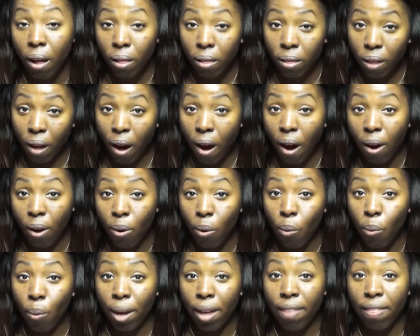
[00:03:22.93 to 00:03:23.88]

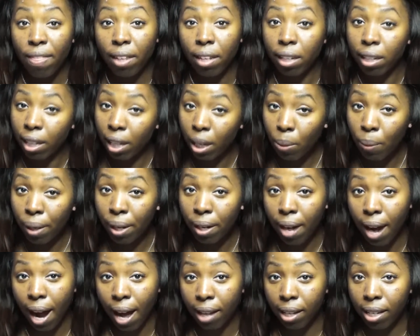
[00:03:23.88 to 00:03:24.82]
along with
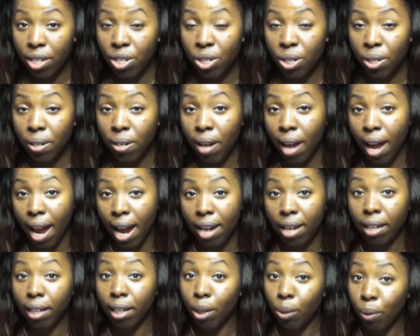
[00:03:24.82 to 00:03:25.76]
liquid collagen
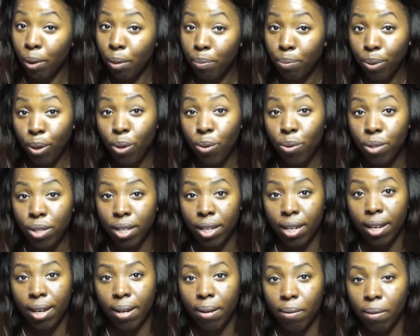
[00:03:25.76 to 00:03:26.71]
and liquid
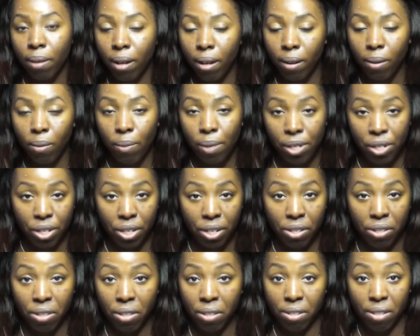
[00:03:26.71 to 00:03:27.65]
protein, which
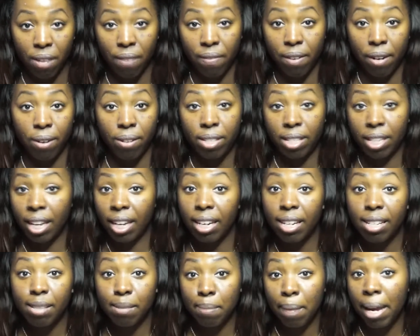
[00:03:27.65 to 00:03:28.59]
is the stuff that our
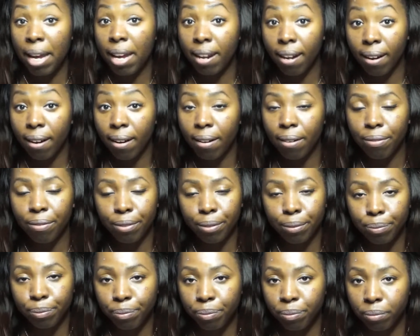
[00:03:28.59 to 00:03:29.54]
skin is made of.
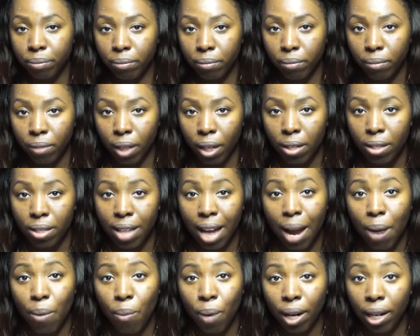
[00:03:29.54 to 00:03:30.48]

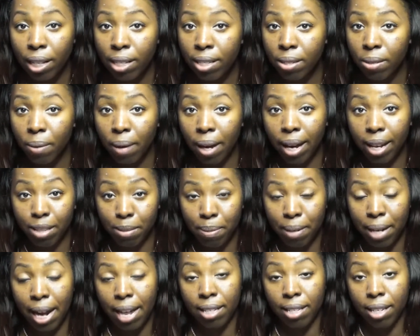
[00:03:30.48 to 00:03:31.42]
I wanted to
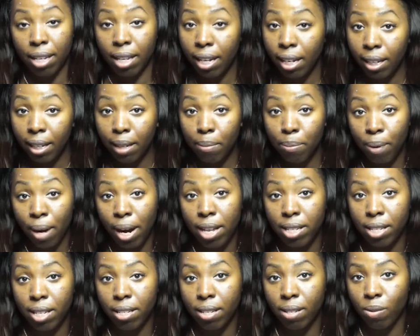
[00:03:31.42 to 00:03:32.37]
expedite the healing
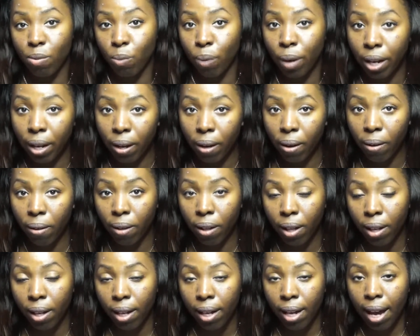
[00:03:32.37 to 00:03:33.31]
process as well.
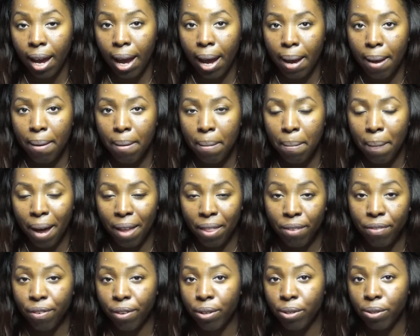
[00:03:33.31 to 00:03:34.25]
And
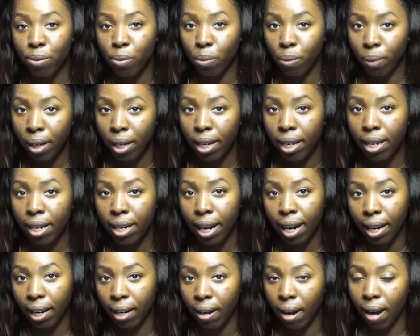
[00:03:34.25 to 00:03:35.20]
by the first
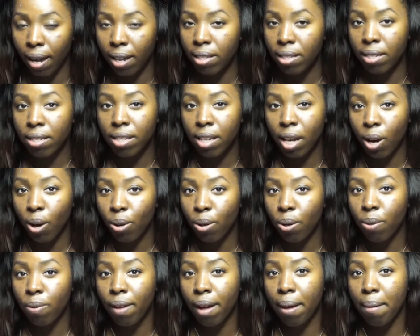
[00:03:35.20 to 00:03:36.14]
week, I can honestly tell
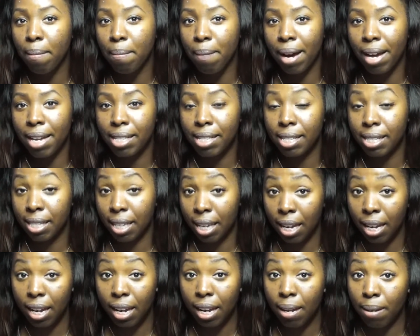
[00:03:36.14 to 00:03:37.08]
you that my
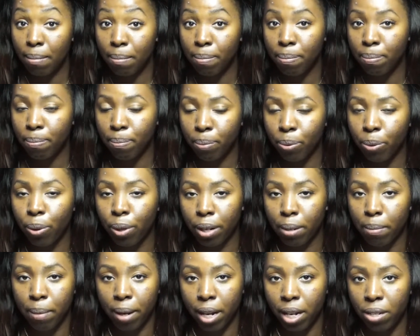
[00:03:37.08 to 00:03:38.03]
skin
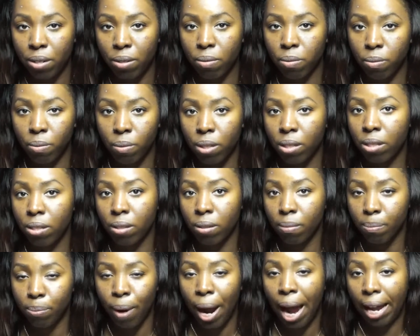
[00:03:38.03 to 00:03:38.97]
pretty much was
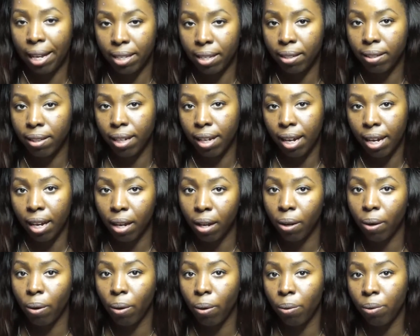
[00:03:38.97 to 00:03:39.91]
practically
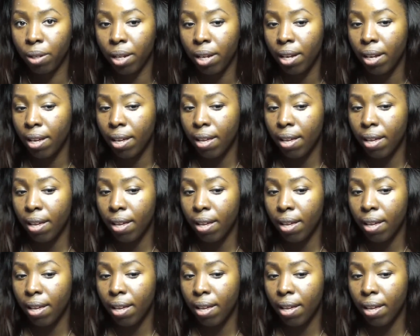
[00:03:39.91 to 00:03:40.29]
healed.